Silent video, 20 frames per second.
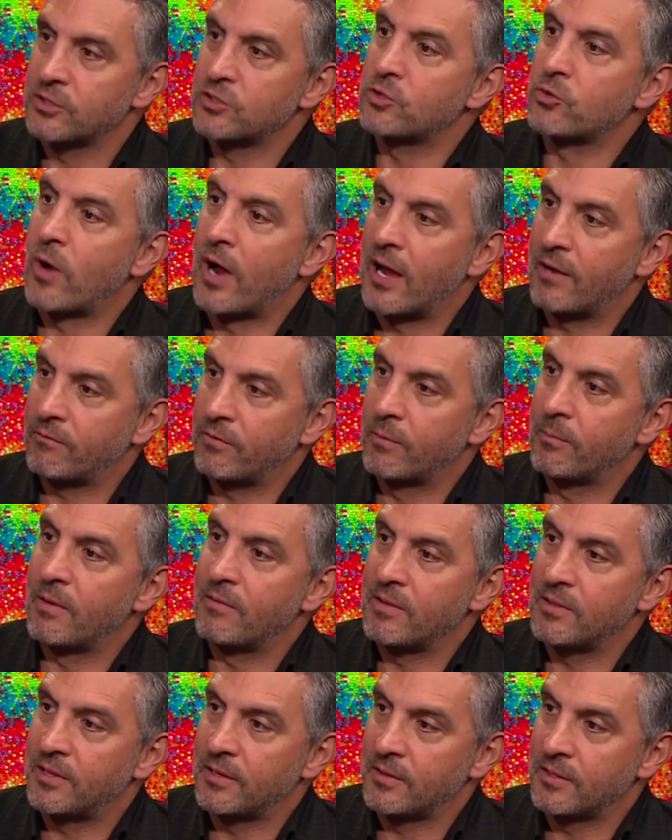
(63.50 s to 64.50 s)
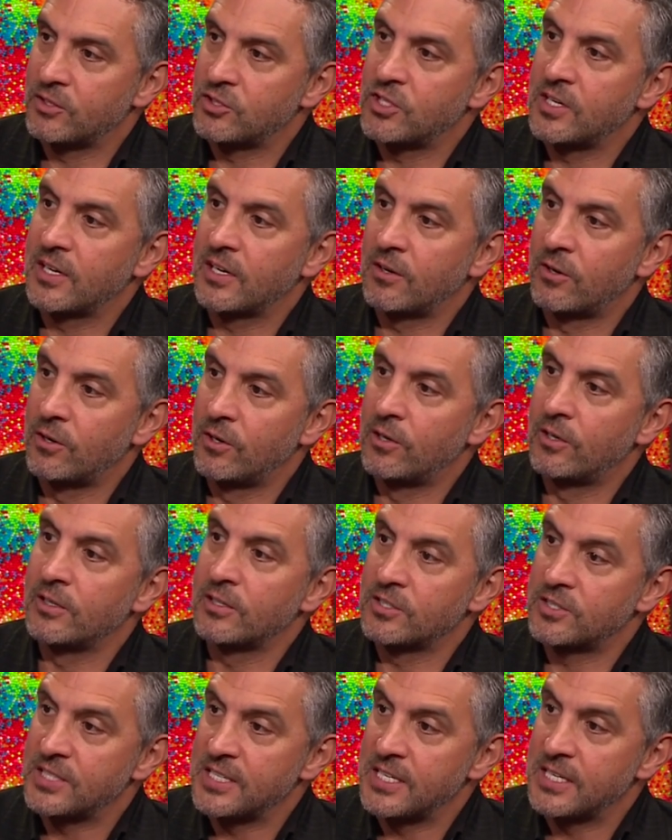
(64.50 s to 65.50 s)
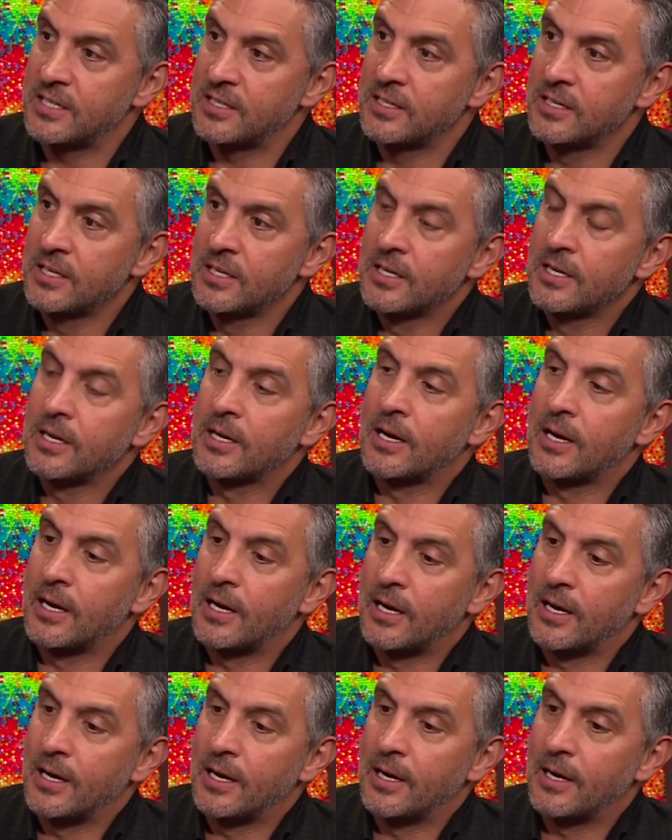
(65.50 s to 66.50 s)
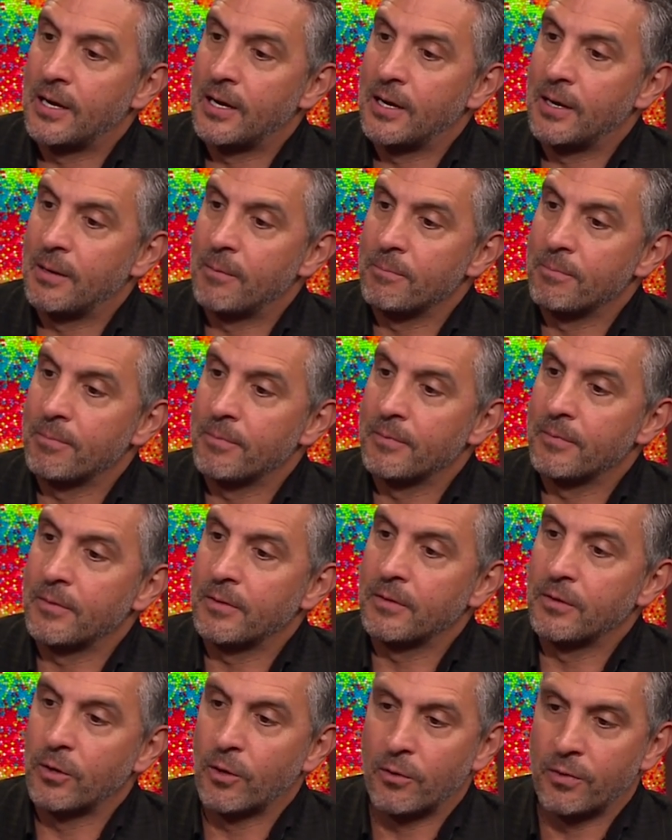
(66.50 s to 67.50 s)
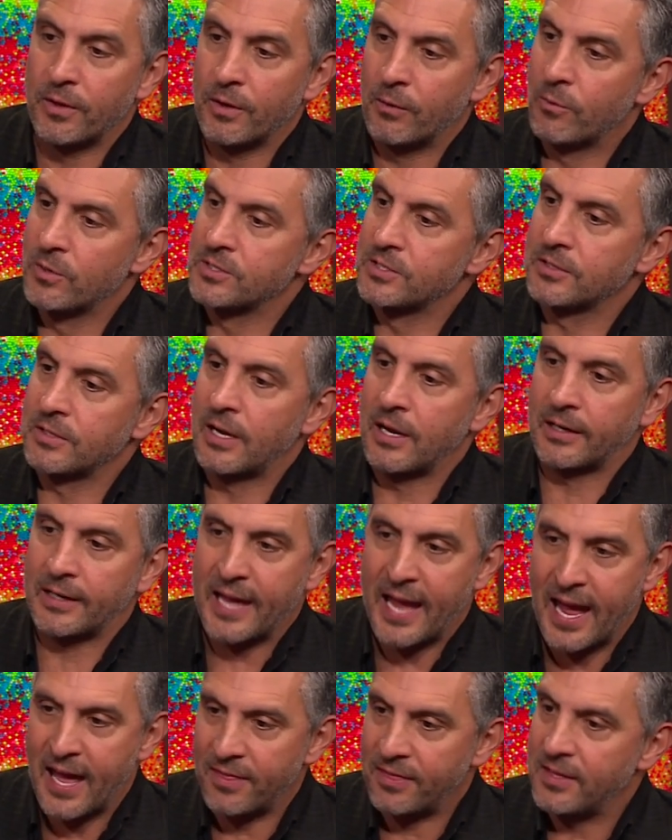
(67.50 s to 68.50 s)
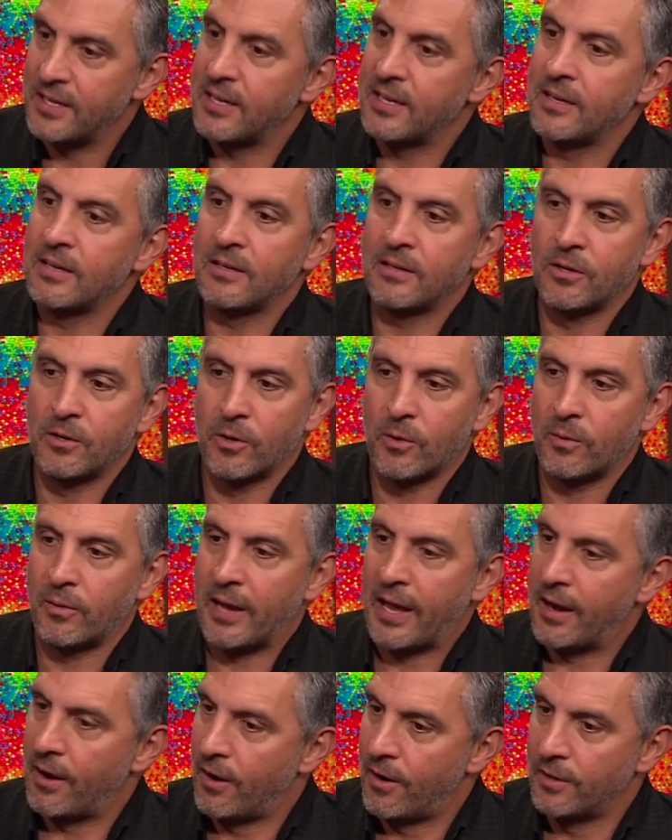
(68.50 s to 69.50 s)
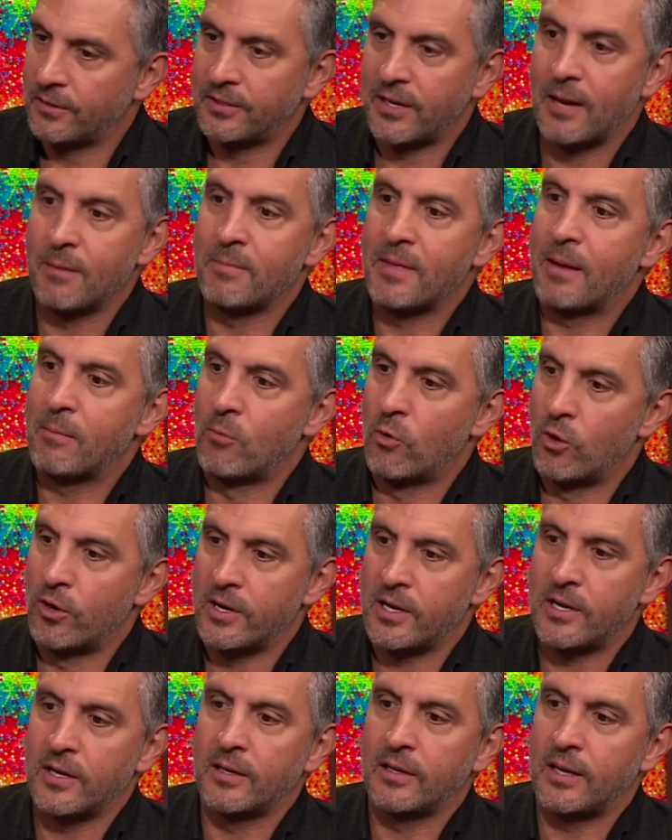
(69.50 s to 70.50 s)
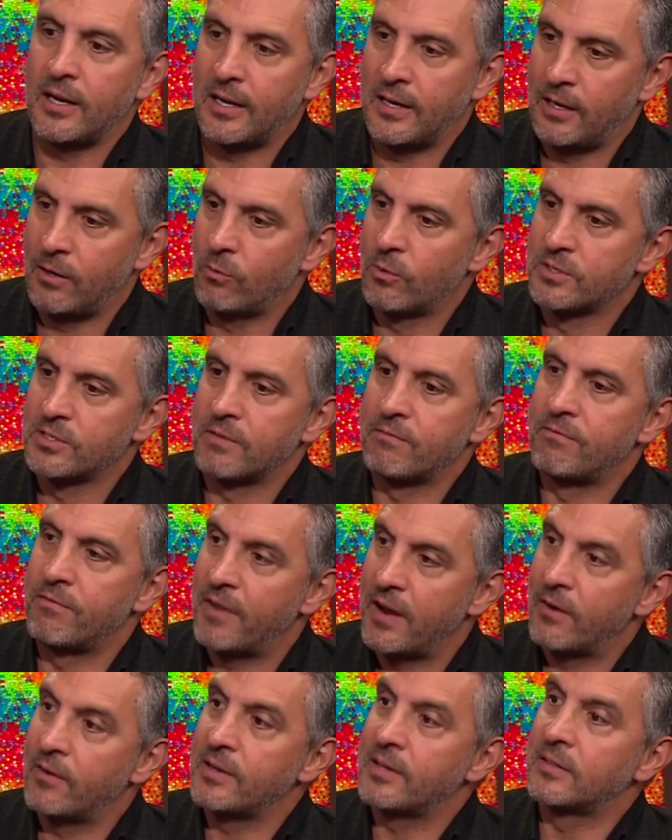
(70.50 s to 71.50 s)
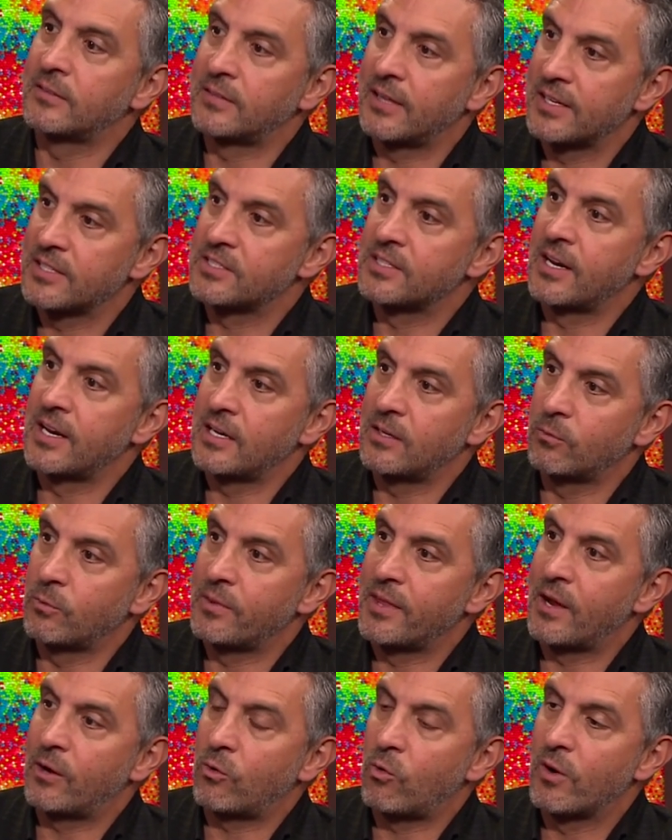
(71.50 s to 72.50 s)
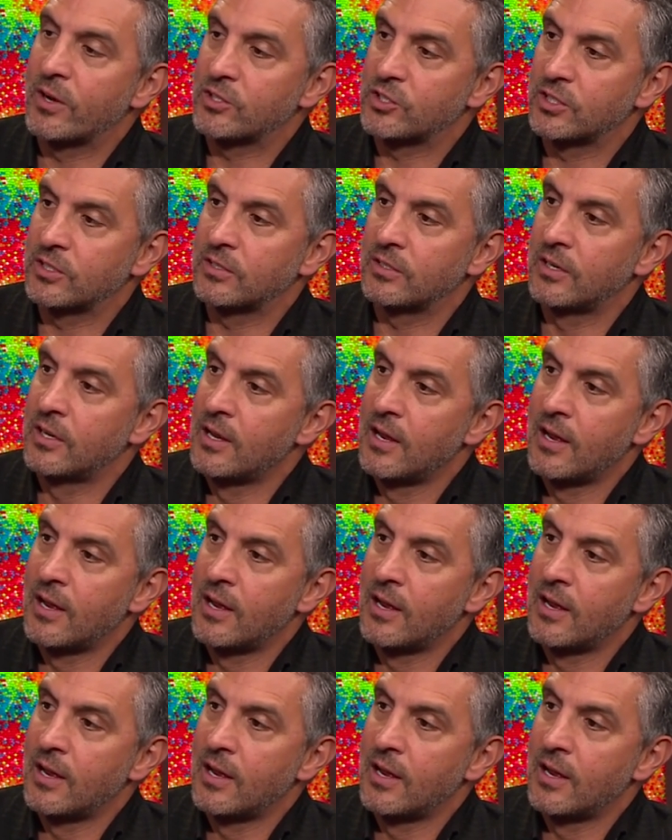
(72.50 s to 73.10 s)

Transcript: distraught from everything that she had heard and seen. Um, you know, there was uh, Kathy, you know, had a hard time that morning, and it was a very intense night, without question.